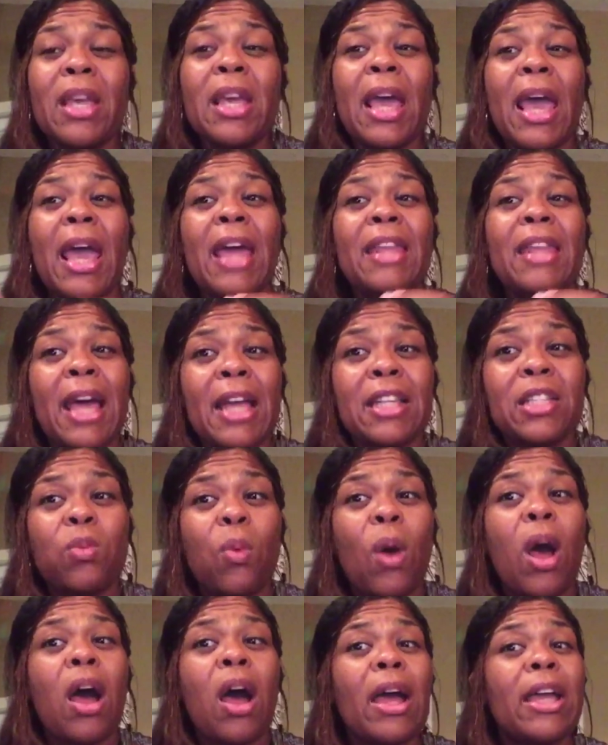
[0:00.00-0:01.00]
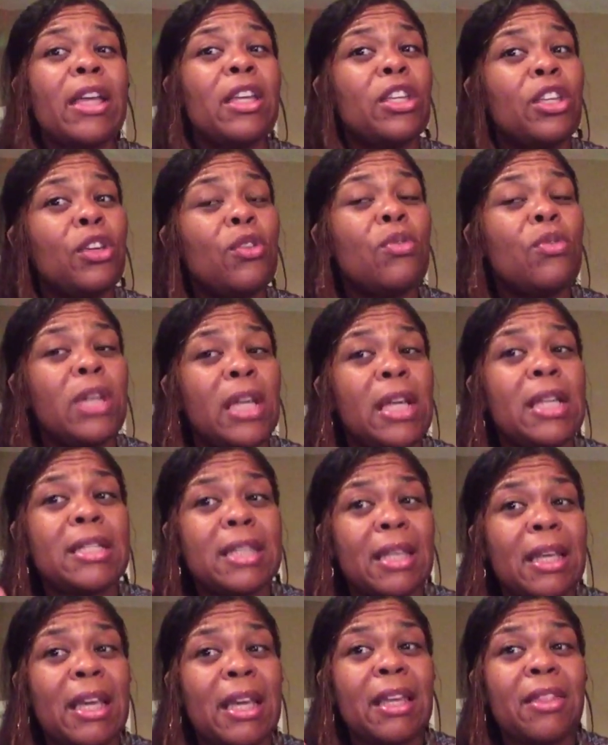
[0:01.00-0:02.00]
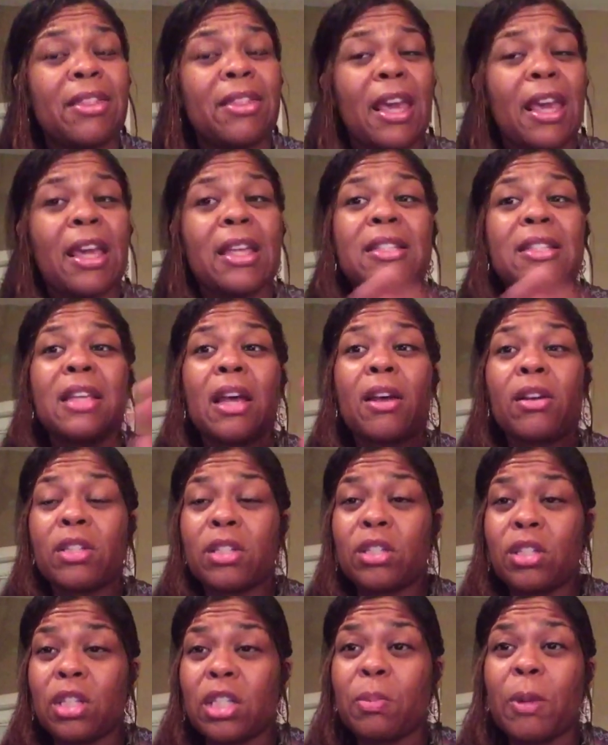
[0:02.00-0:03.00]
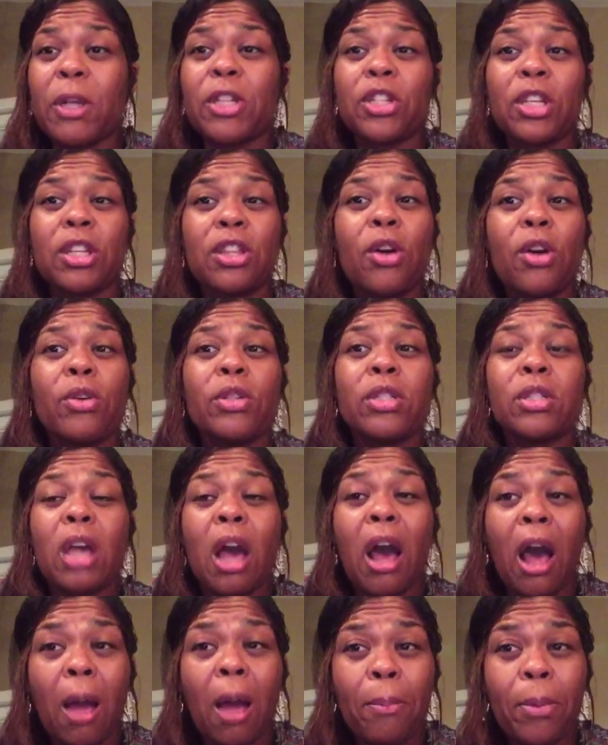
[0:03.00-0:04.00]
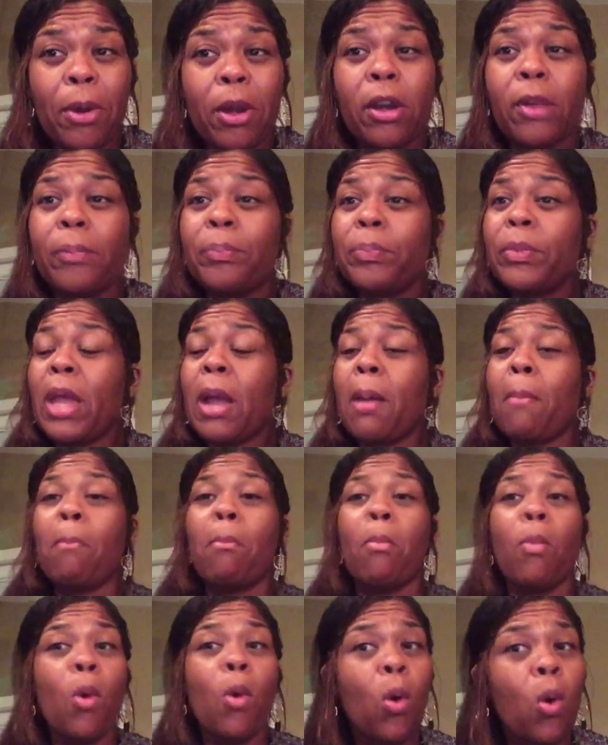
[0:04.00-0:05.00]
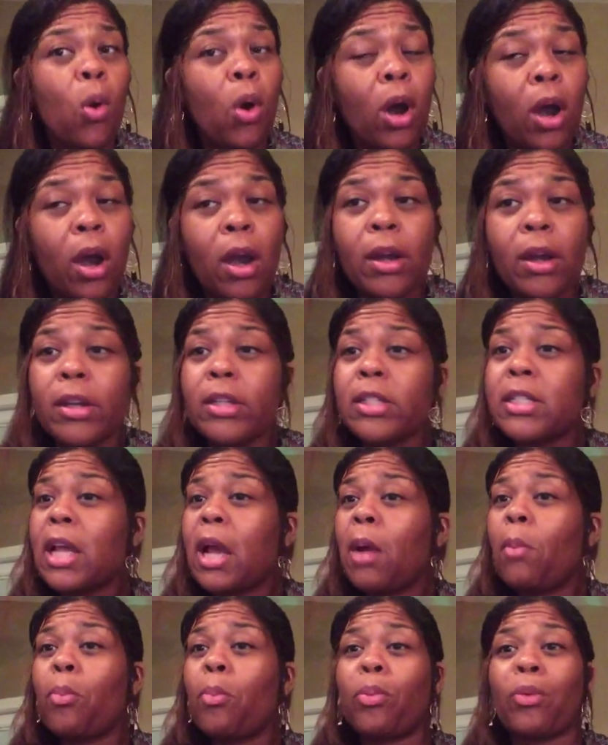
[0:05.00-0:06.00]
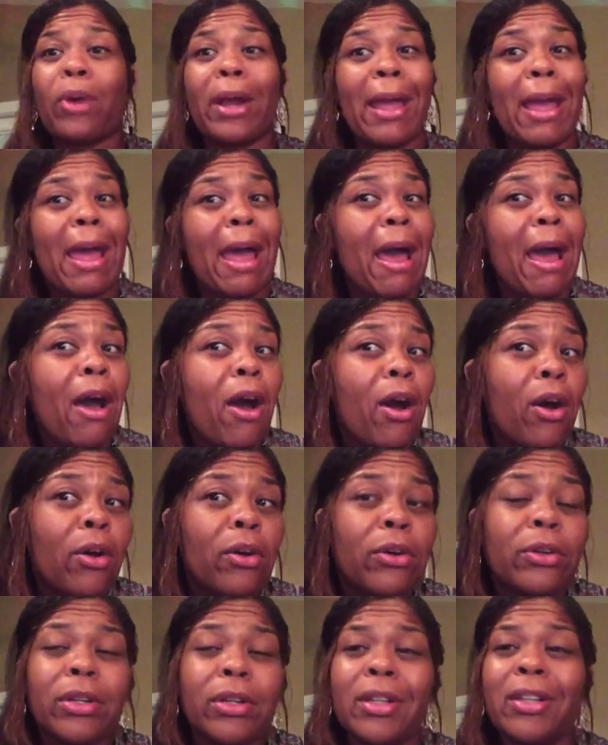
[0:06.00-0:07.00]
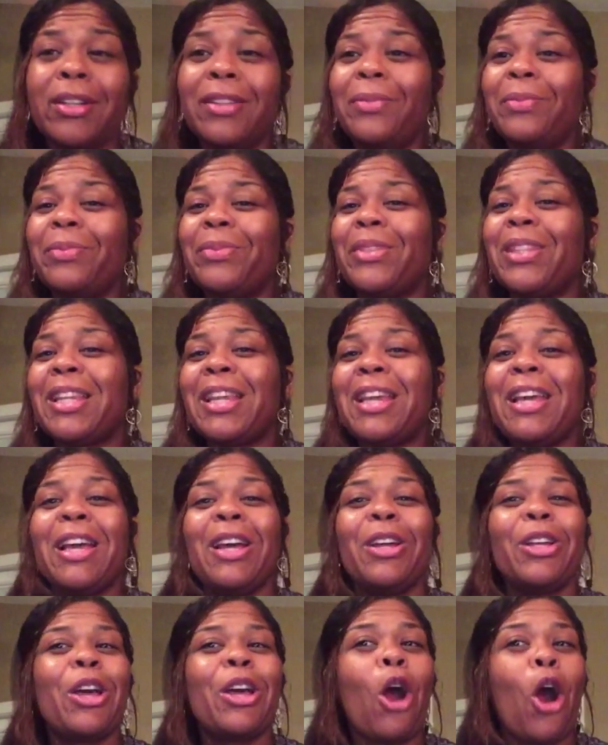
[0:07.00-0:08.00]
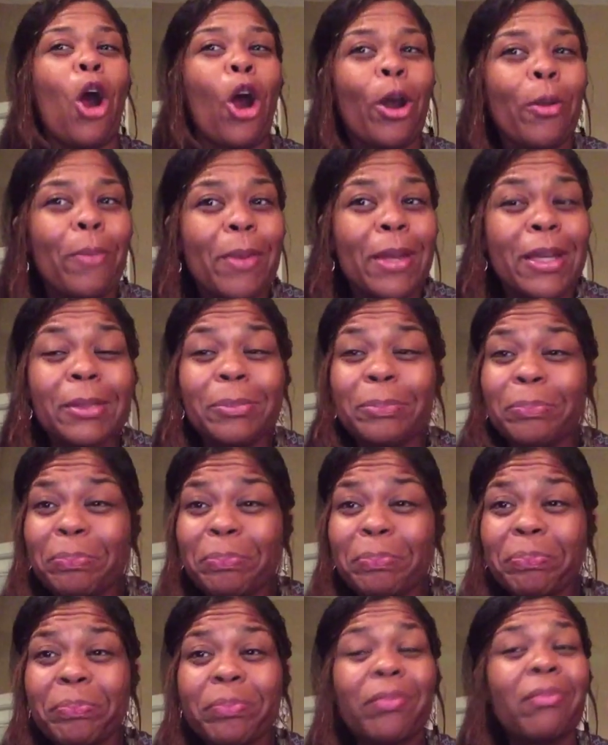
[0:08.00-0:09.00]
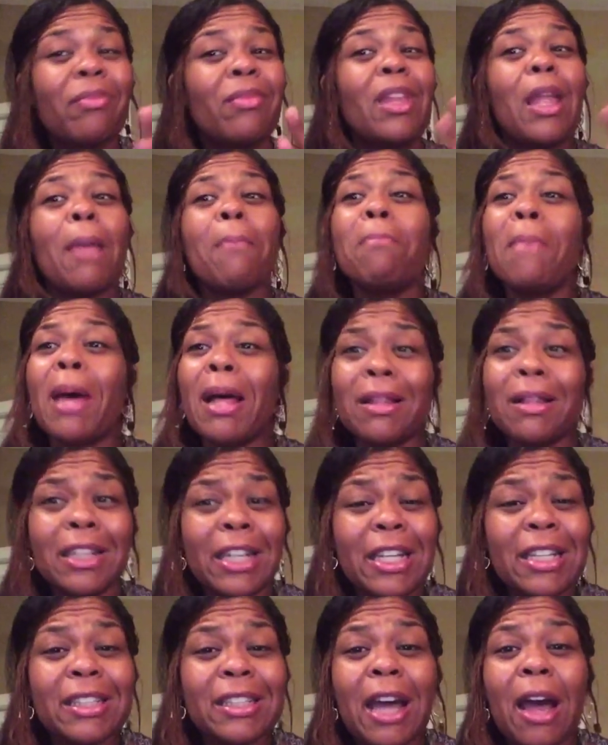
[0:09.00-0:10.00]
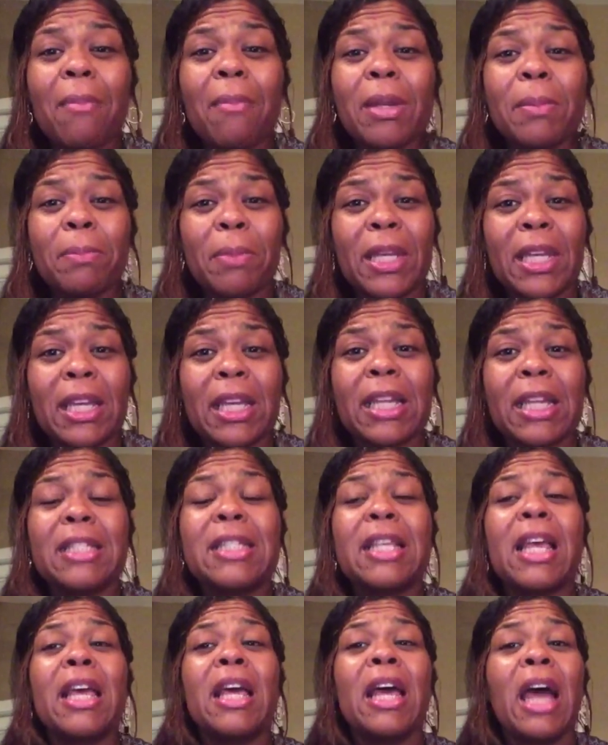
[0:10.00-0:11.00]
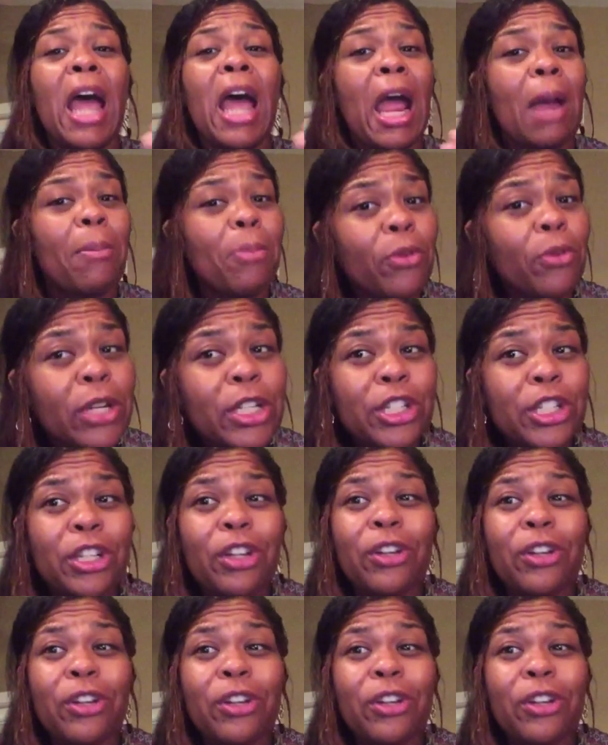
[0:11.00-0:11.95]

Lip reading: And that's why you need to eat things, especially those copper, Moors, brown, carbon, melanin dominant beings, aboriginal,